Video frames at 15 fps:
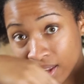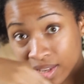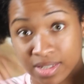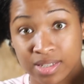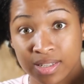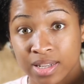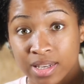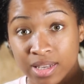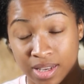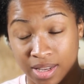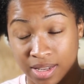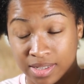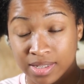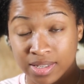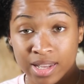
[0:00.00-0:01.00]
a slick
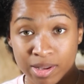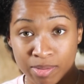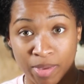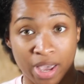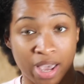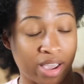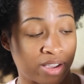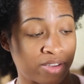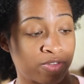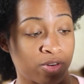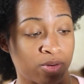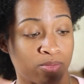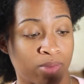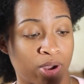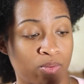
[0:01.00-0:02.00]
back
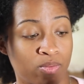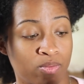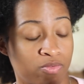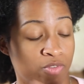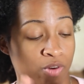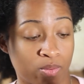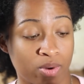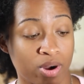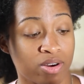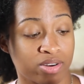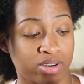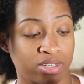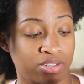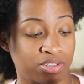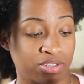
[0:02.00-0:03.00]
for
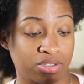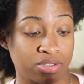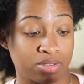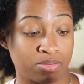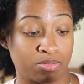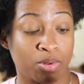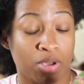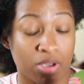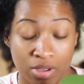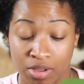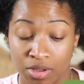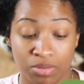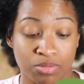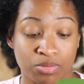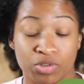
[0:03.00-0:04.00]
work, and just it
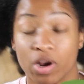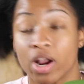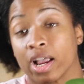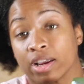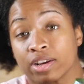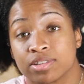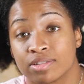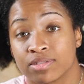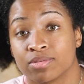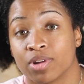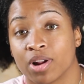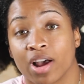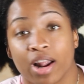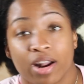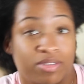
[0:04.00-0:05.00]
was trash.
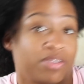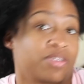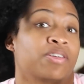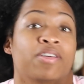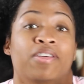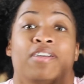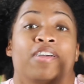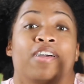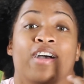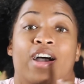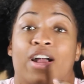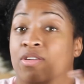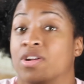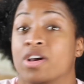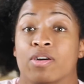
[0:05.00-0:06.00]
I
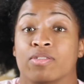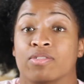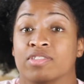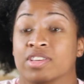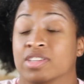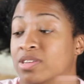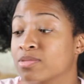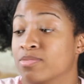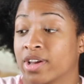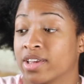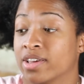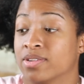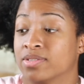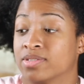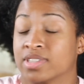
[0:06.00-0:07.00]
don't know. Is
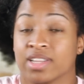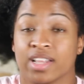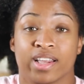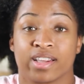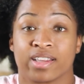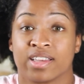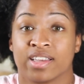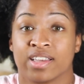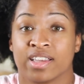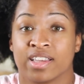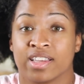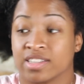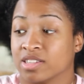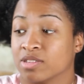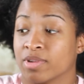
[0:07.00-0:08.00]
anybody else
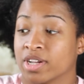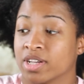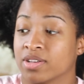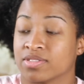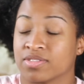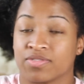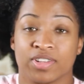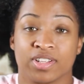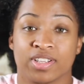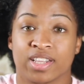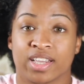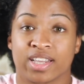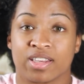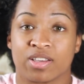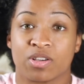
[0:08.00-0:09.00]
feeling
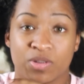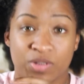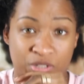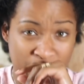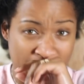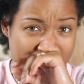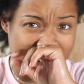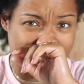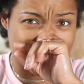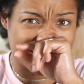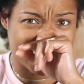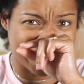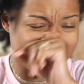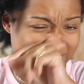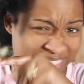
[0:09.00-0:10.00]
like Eco is trash?
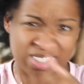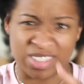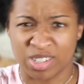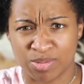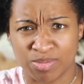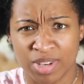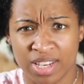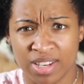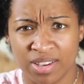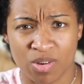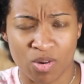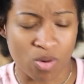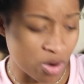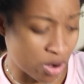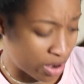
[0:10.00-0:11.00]
Was it just me,
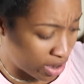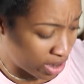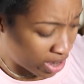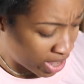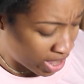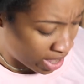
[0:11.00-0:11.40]
or